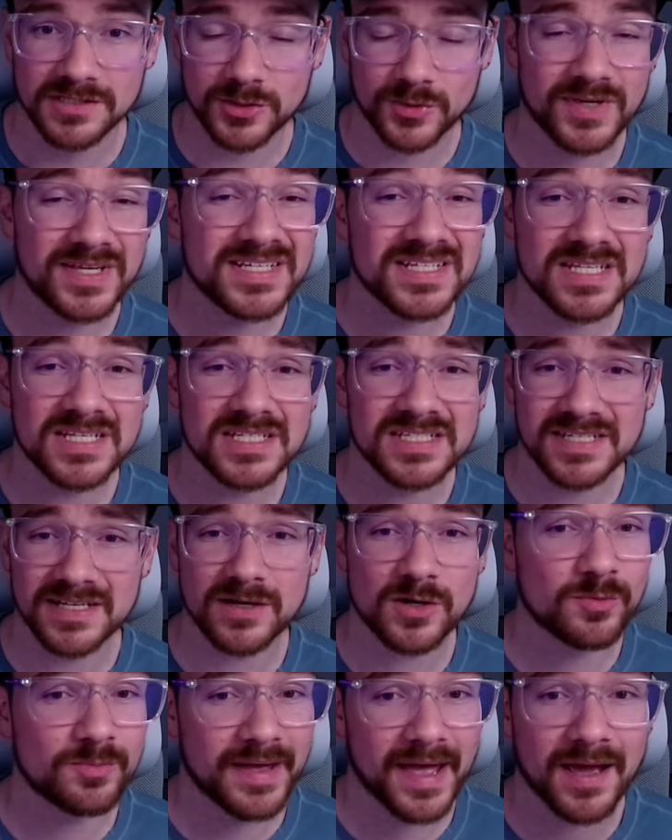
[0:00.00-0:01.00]
So is the
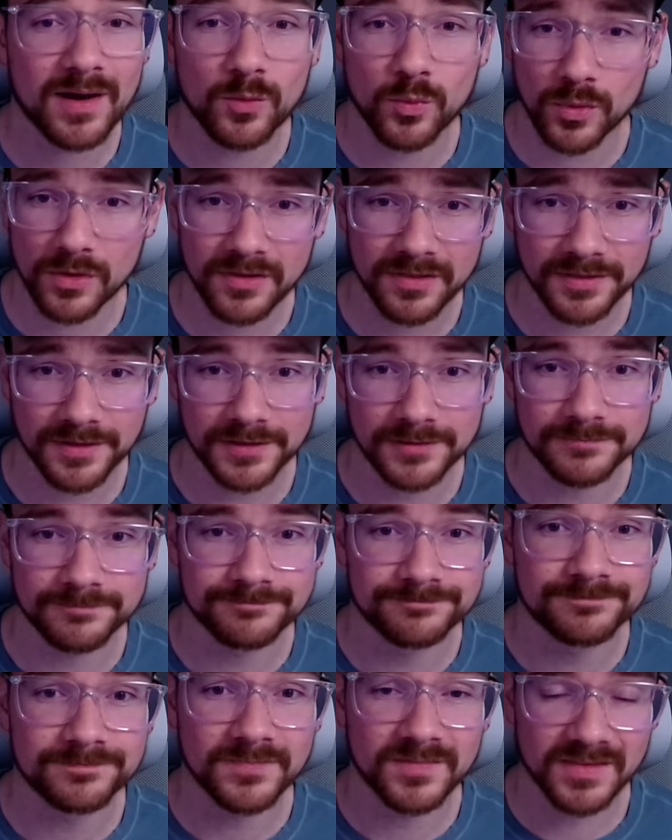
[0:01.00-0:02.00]
Cerapad worth it?
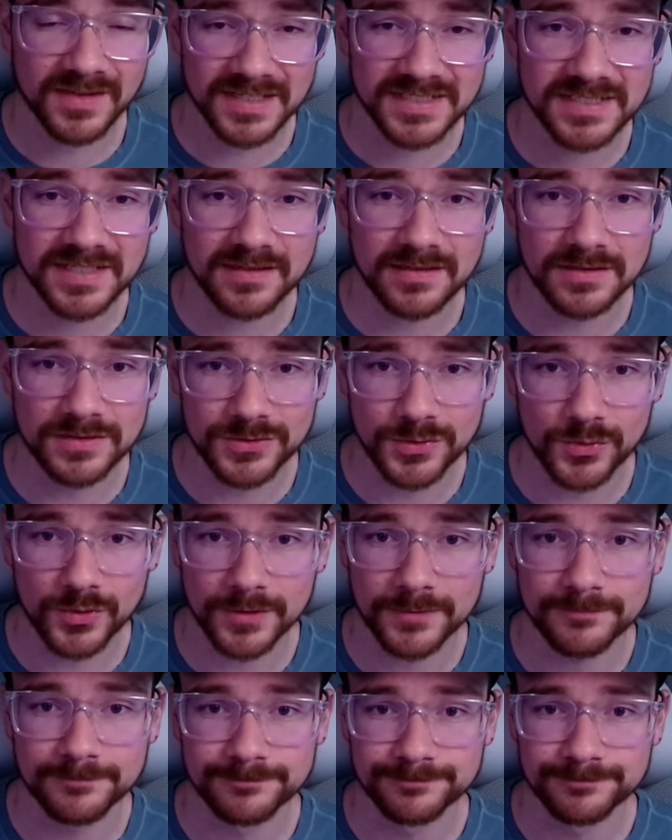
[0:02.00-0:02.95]
Let's get into it.